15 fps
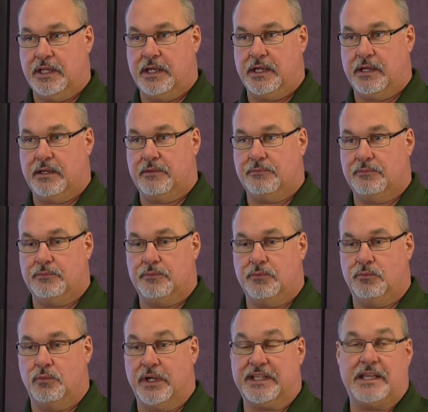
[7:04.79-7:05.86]
Uh,
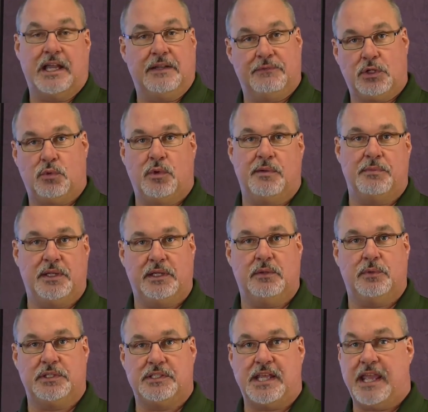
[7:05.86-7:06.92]
what kind of equipment it
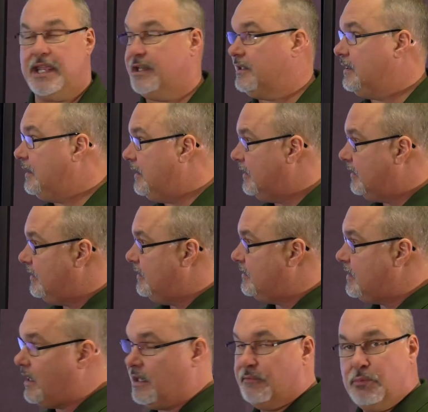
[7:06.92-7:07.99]
would take to get
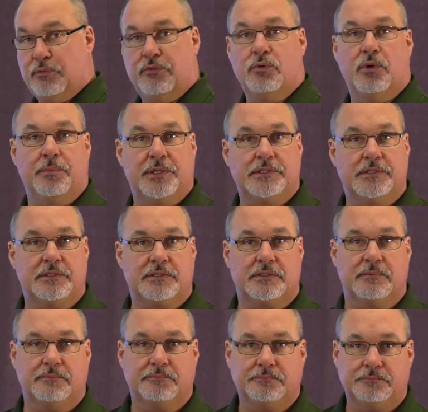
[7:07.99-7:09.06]
these kind of
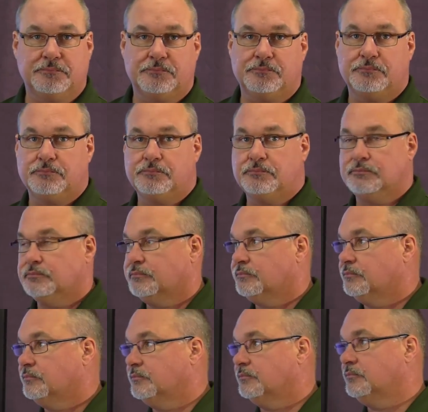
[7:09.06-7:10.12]
performances. Until
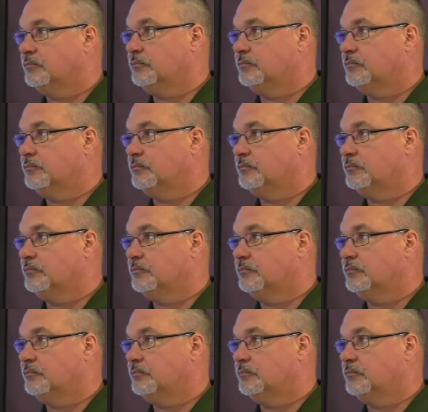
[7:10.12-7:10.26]
then, you can